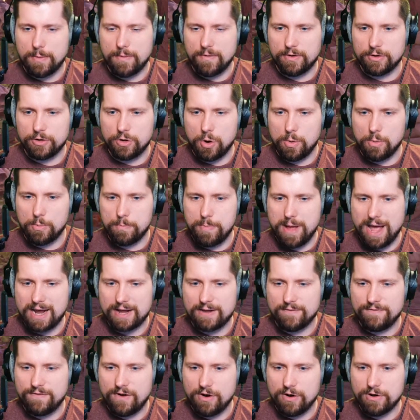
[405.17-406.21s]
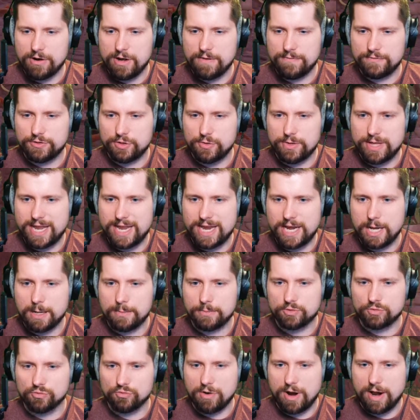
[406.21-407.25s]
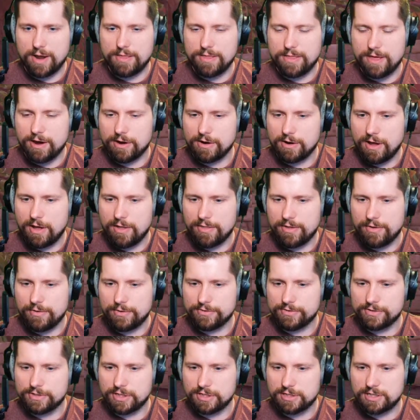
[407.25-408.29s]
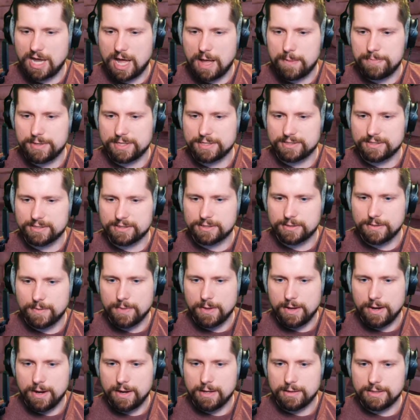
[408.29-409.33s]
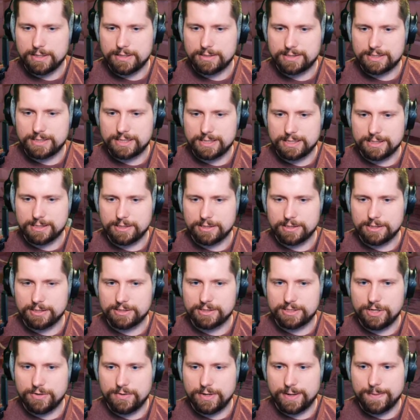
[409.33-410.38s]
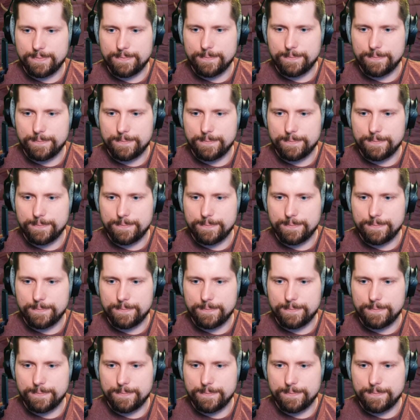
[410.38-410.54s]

go back far enough so that he comes right there on those top pieces. Let's do it.